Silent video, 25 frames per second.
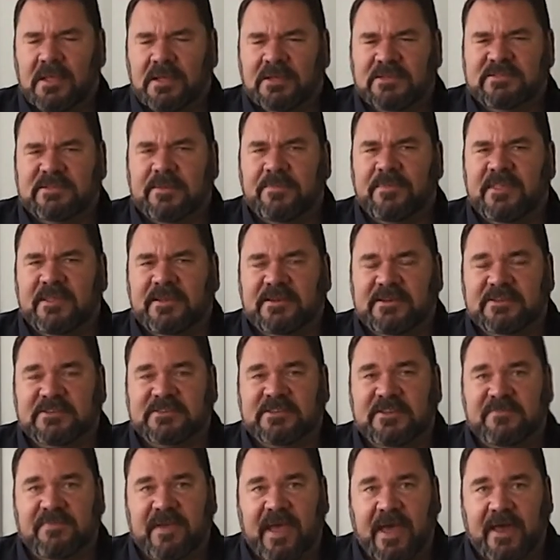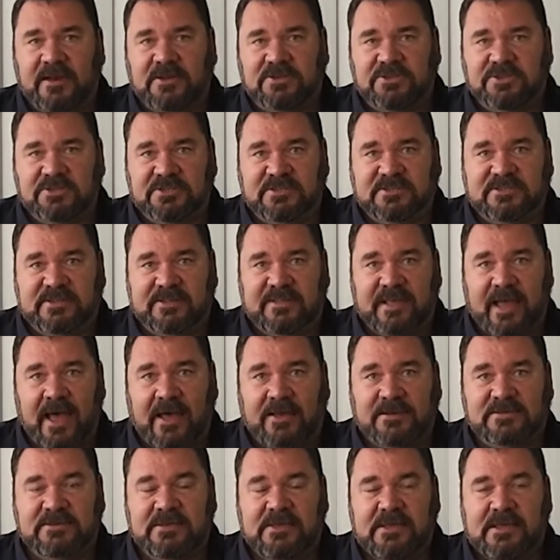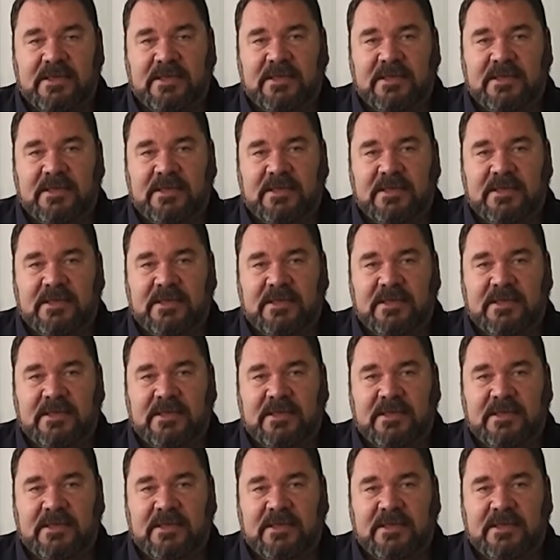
Some of the disadvantages to that